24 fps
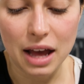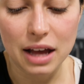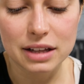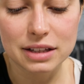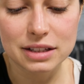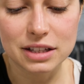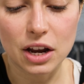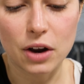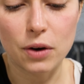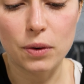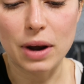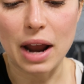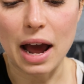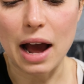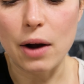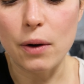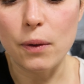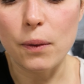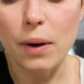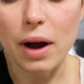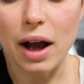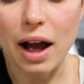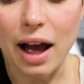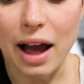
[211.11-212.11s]
So
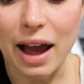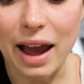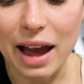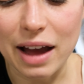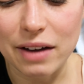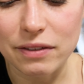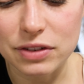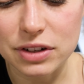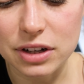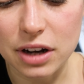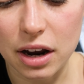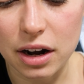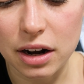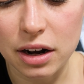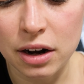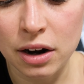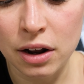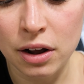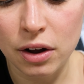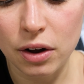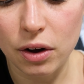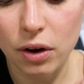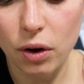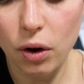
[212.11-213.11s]
now I have done
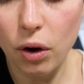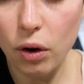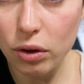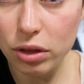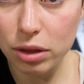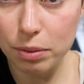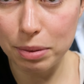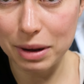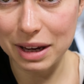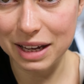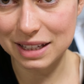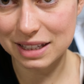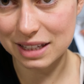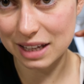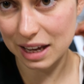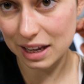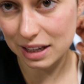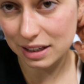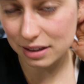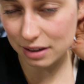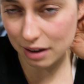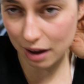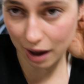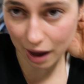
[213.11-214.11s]
all the
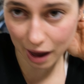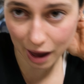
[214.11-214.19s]
pieces,